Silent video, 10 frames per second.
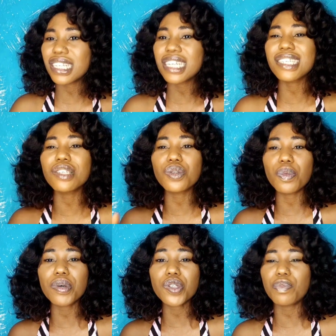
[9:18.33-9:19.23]
It is
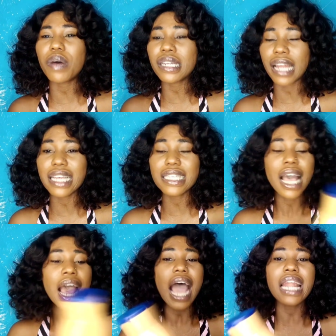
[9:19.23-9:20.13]
super, super nice,
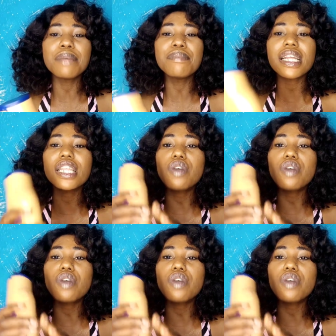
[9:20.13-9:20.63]
and immediately